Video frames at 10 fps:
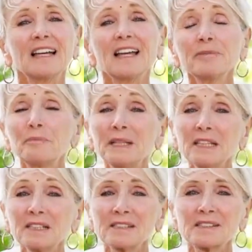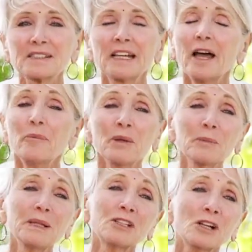and peace.
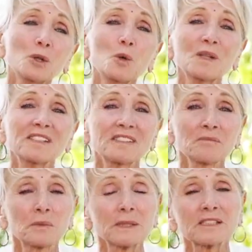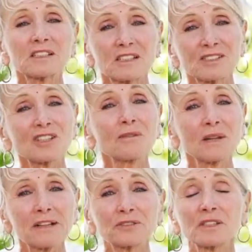Maybe not always in bliss, because some
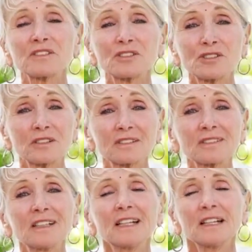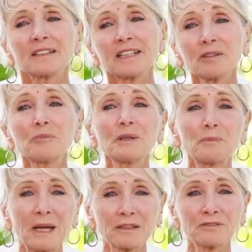life transition can be
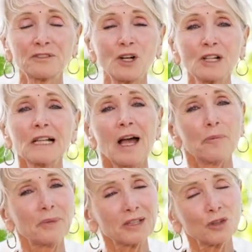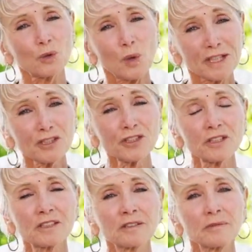painful. But the
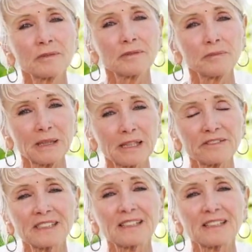question, beloved,